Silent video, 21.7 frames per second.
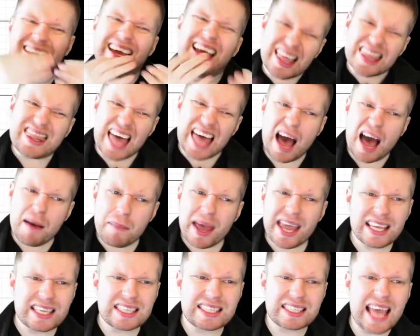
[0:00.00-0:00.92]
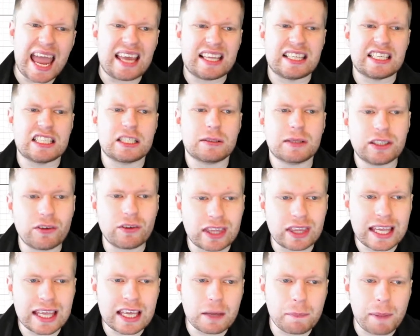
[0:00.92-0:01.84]
That makes sense, because if
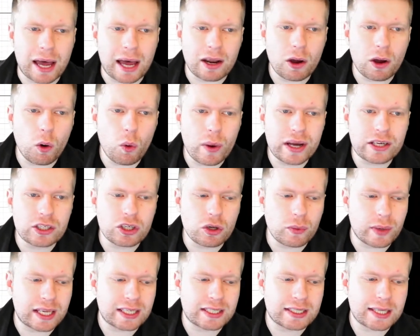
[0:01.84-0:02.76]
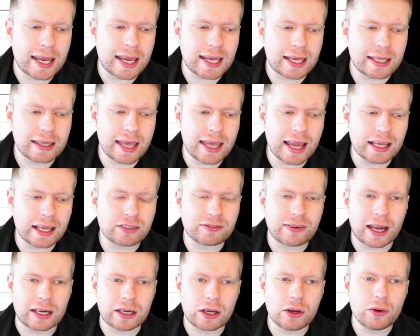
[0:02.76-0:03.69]
you think about it, all we're doing is taking the x
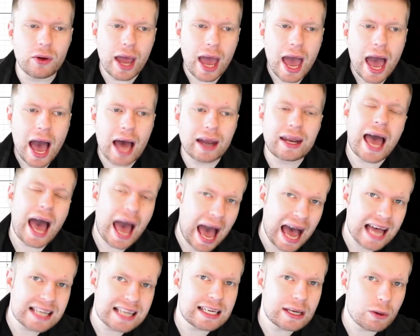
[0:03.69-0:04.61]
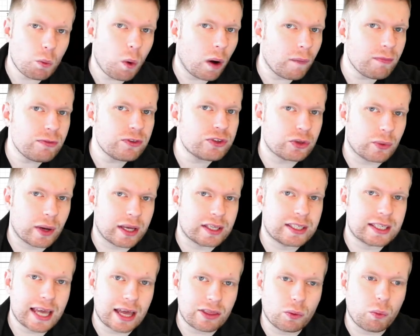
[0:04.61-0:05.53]
value and adding 1 to it
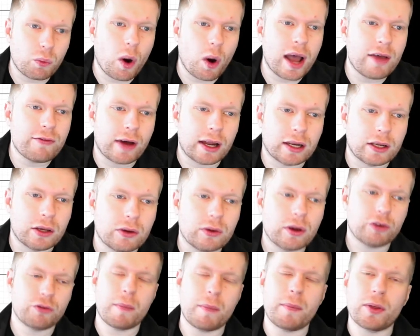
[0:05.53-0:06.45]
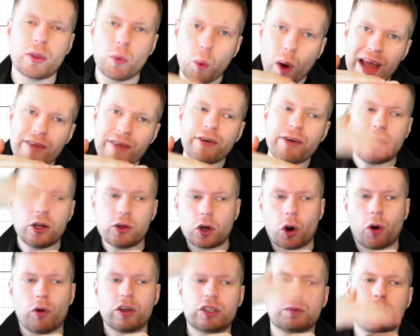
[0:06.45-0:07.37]
to get the y value. And remember, the y value
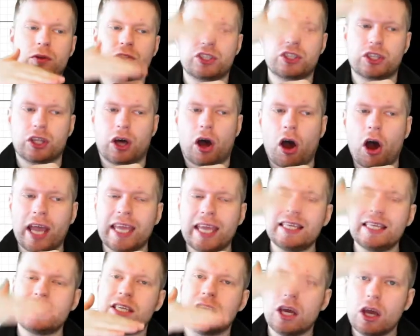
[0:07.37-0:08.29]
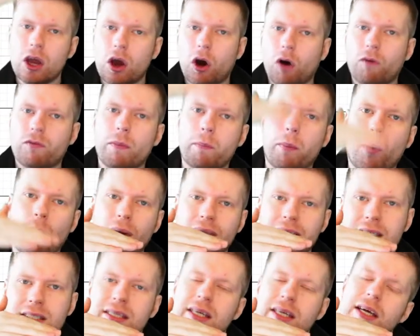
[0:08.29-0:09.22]
corresponds to the height of the
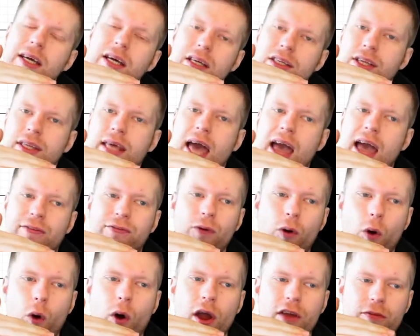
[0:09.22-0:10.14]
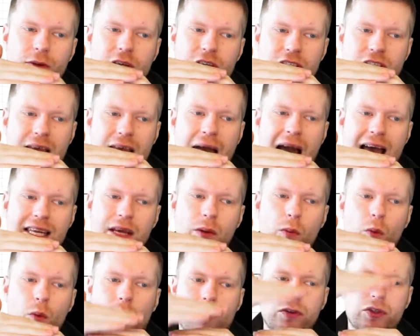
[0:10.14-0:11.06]
point, so therefore, if we're just
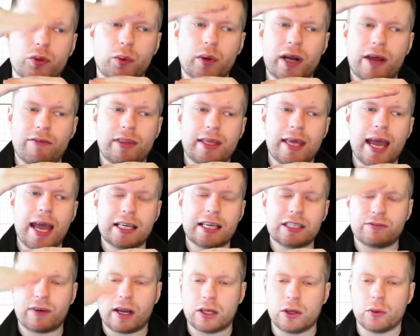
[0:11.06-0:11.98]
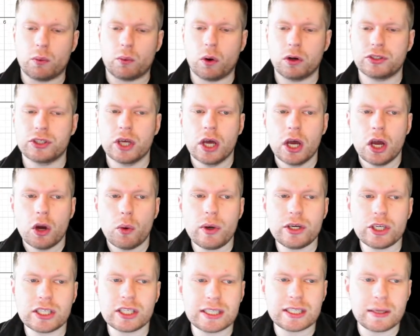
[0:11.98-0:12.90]
adding 1 to whatever the x value was,
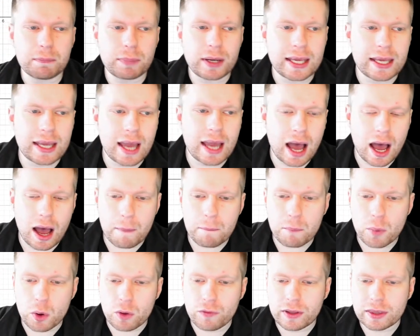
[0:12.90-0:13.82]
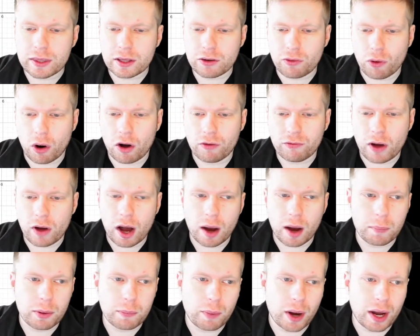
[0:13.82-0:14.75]
we're just simply moving the graph
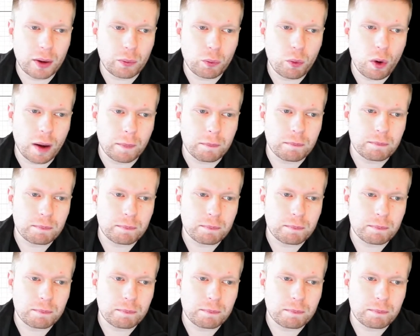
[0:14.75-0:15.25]
up by 1.